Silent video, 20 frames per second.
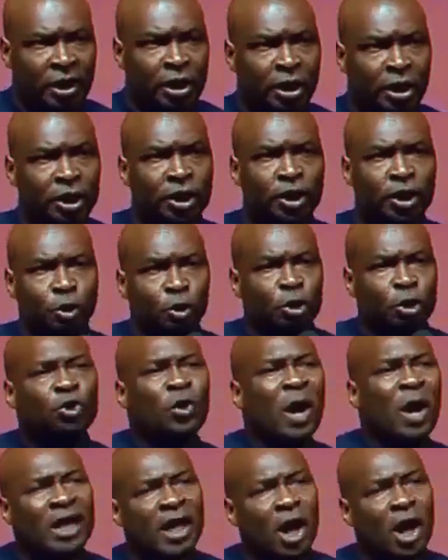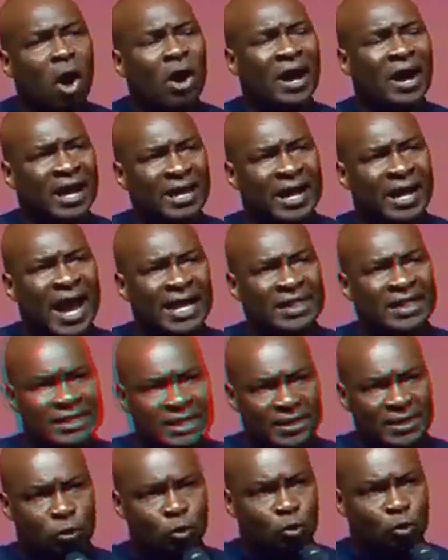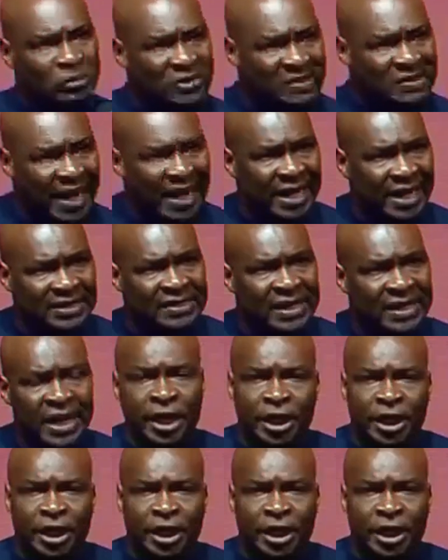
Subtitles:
he usually organized his crusades